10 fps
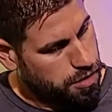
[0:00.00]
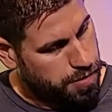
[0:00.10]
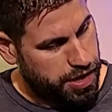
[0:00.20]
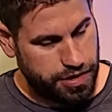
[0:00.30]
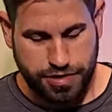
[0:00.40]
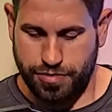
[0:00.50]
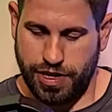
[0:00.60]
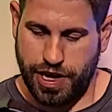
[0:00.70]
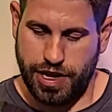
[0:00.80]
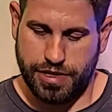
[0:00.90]
But this one
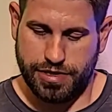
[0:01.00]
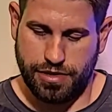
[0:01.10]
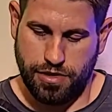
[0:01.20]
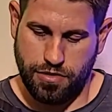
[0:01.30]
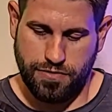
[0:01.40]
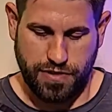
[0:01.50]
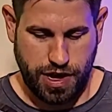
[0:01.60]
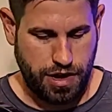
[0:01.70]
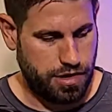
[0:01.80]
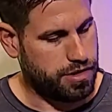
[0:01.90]
has no
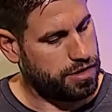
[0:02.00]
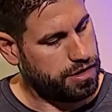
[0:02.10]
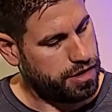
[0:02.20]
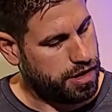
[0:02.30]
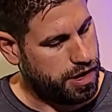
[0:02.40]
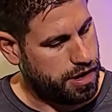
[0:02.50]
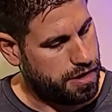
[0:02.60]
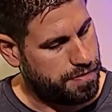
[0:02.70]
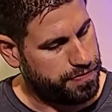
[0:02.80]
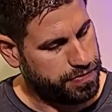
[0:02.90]
fan,
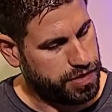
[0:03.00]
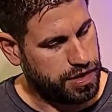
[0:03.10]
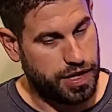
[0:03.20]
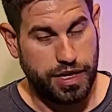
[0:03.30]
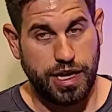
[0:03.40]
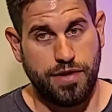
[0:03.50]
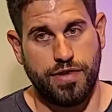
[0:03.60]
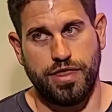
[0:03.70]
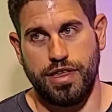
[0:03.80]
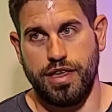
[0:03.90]
and
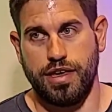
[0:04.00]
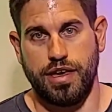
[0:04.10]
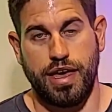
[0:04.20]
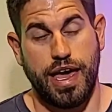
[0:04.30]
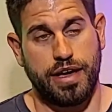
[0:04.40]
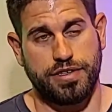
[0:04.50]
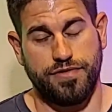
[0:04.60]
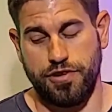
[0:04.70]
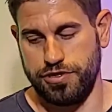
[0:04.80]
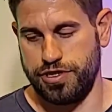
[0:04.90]
even the HEX
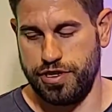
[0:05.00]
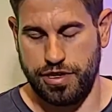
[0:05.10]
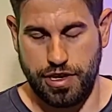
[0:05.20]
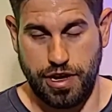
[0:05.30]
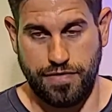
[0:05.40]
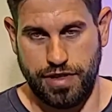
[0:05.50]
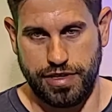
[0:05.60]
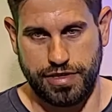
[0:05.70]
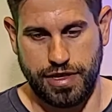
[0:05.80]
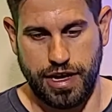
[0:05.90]
version of
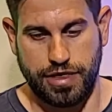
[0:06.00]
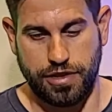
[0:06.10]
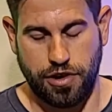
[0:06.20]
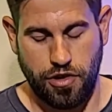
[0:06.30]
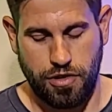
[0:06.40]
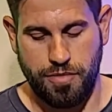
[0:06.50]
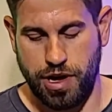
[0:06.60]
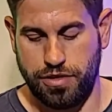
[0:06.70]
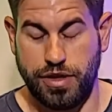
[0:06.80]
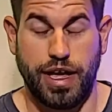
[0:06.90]
this light, the current
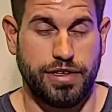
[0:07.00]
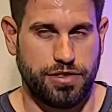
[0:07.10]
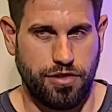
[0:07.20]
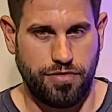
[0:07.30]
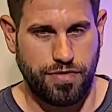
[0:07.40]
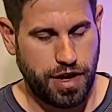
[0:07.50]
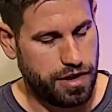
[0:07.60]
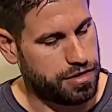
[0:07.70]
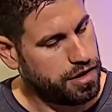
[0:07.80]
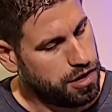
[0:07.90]
model, has no
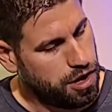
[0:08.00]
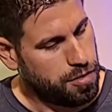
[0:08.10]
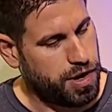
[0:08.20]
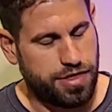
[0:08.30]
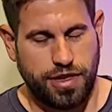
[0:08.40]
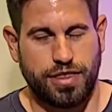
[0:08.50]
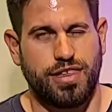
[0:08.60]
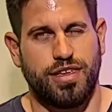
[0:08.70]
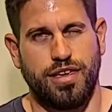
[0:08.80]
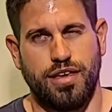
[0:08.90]
fan. But I think
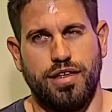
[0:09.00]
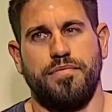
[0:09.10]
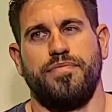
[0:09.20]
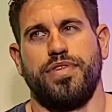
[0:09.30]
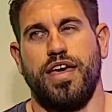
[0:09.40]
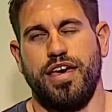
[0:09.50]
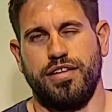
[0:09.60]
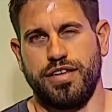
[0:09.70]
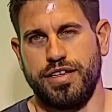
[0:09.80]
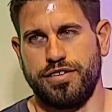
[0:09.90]
the
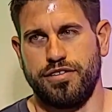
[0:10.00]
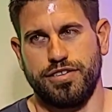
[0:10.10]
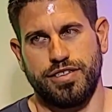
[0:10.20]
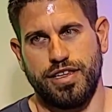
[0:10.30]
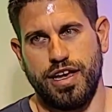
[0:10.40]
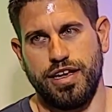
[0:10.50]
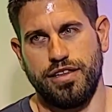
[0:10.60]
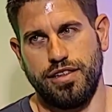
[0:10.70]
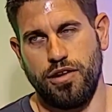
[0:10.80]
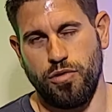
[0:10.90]
LEDs are a slight
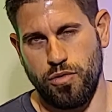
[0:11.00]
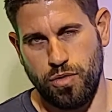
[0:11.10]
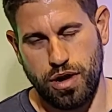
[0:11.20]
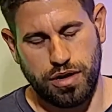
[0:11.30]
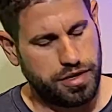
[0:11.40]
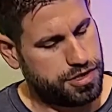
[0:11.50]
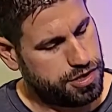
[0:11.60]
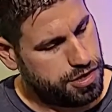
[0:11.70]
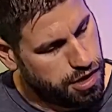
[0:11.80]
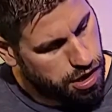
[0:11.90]
lower wattage.